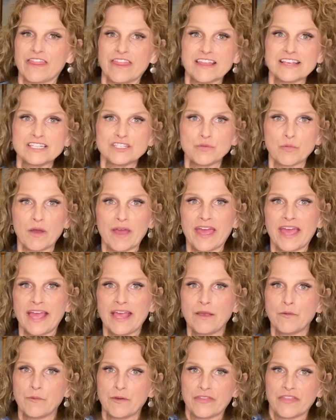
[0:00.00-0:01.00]
this
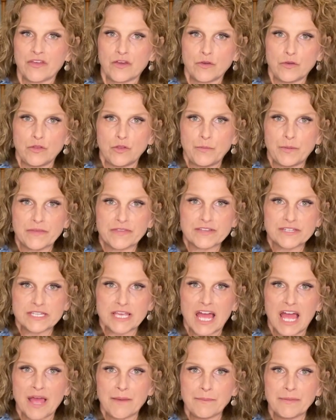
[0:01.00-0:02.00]
way with a hoop at the
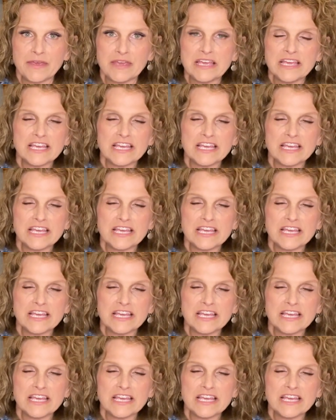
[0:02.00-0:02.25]
top,